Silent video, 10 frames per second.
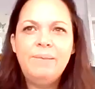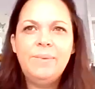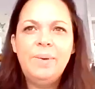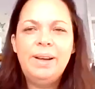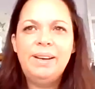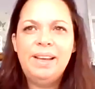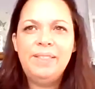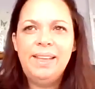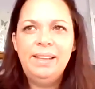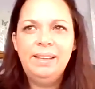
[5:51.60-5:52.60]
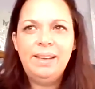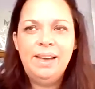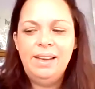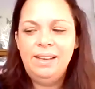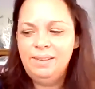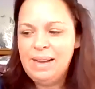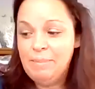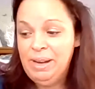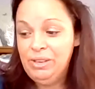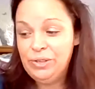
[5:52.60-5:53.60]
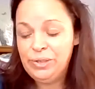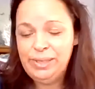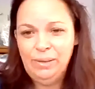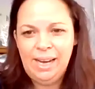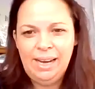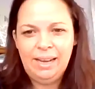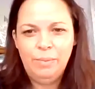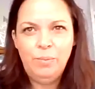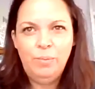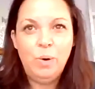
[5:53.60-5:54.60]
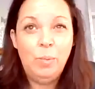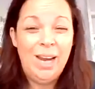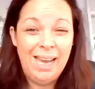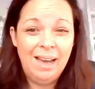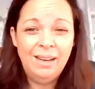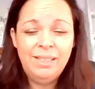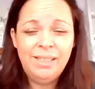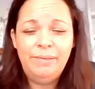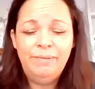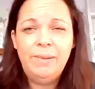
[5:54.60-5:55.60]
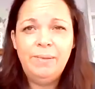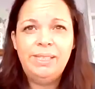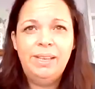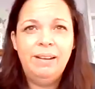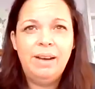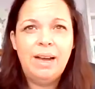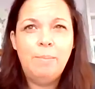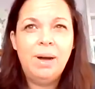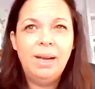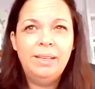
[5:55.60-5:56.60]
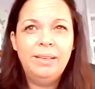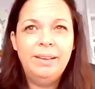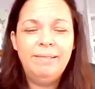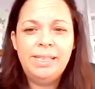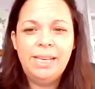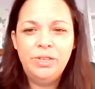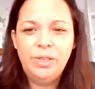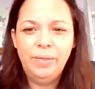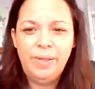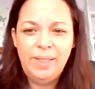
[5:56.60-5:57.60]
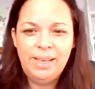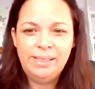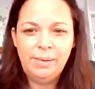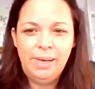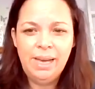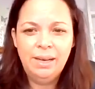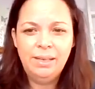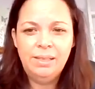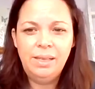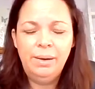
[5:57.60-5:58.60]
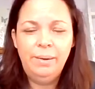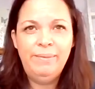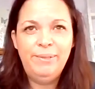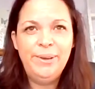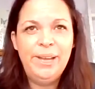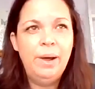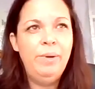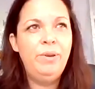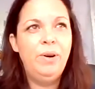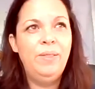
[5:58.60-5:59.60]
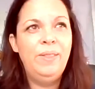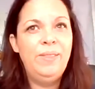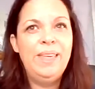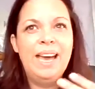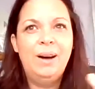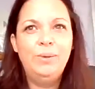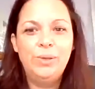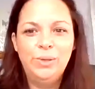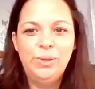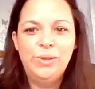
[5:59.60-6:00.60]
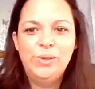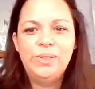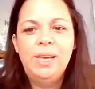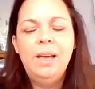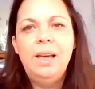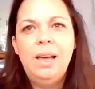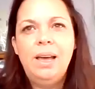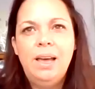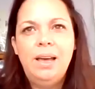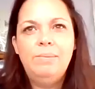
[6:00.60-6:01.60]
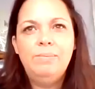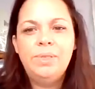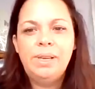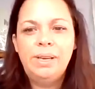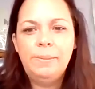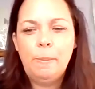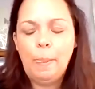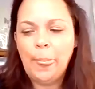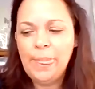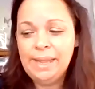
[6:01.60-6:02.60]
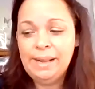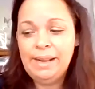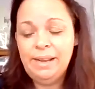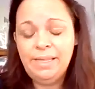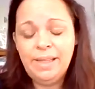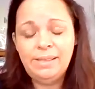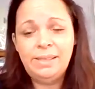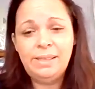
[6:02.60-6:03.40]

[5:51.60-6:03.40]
Well, I think, I mean, just looking at what we can do and focusing our mind and our attention on the things that we can do. You know, we've got the outdoors. So there's,